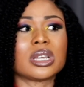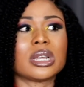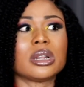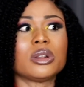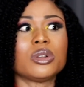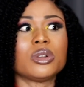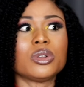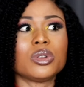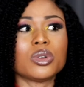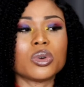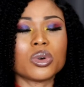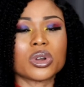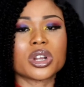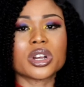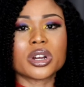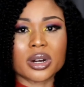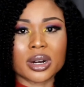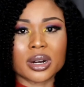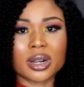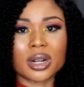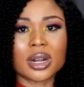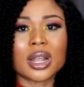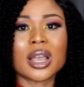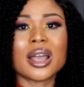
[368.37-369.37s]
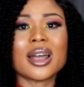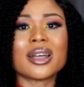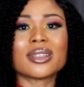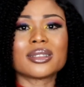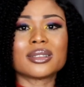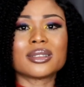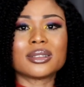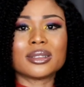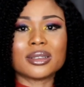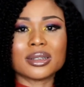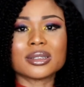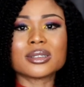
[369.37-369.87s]
no, girl,
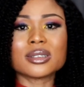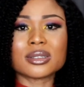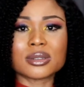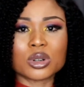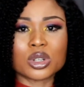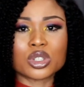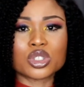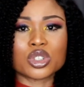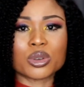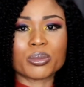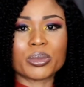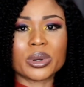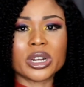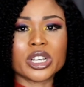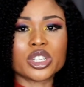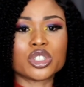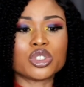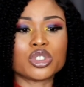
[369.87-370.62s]
this is not your place.